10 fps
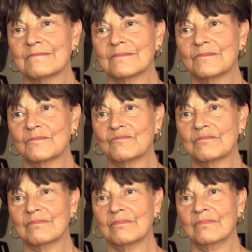
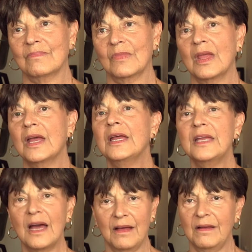poetry.
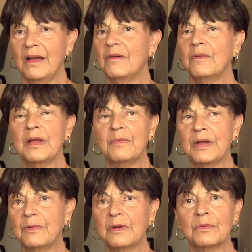Yeah, uh, we,
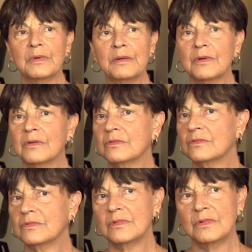we were we were
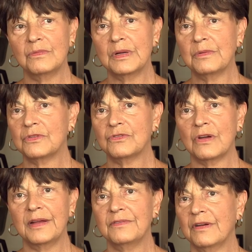we were
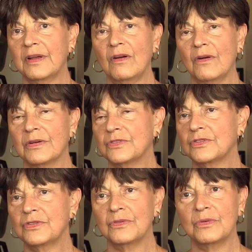tried very hard
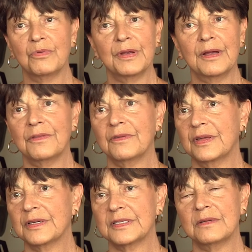to bring other
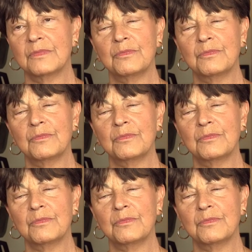things in.